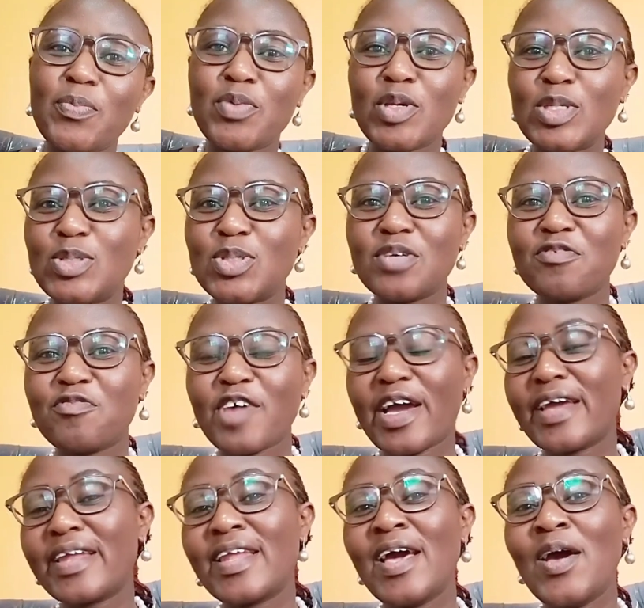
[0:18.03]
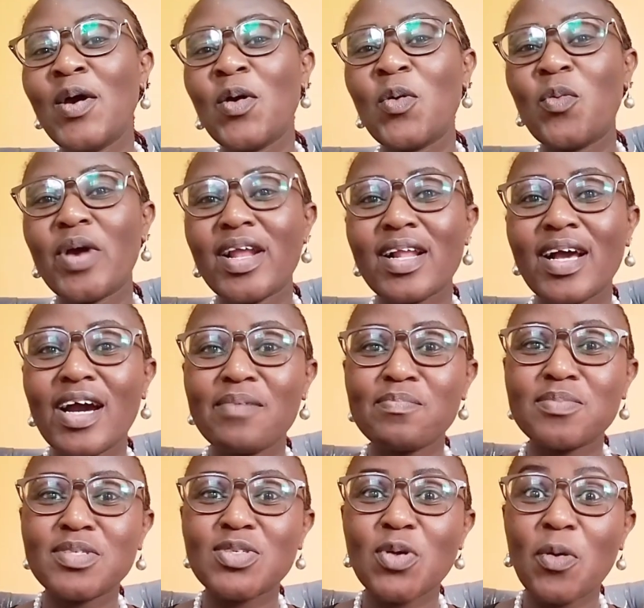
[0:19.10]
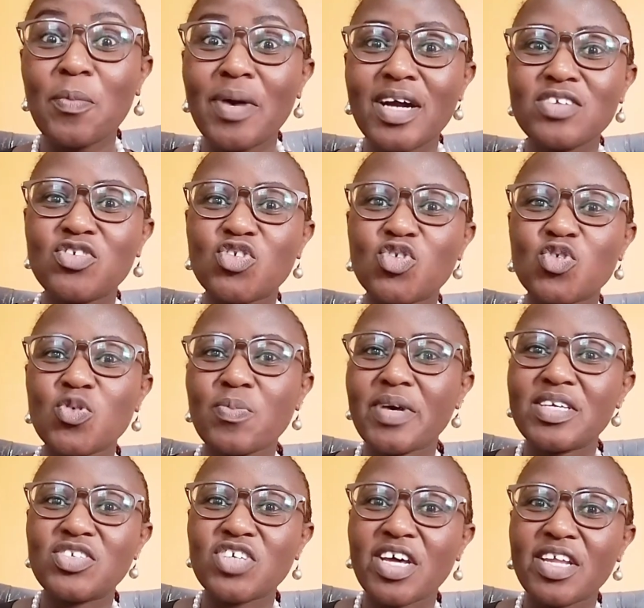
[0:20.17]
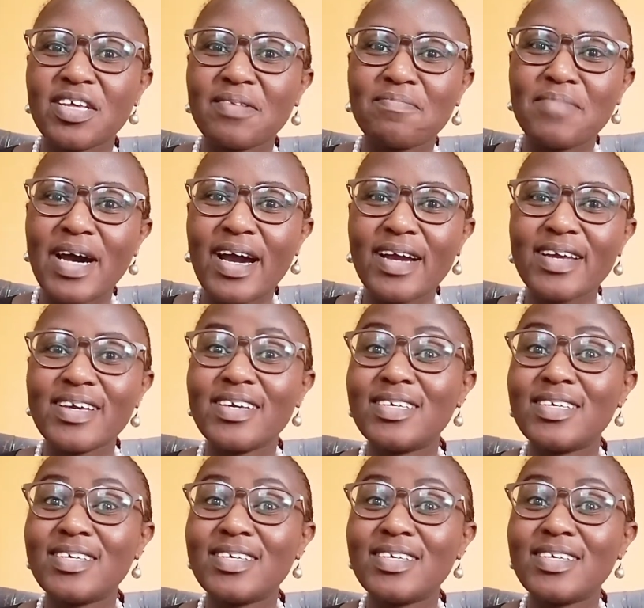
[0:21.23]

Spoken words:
you're doing fine. Welcome so much to my channel back.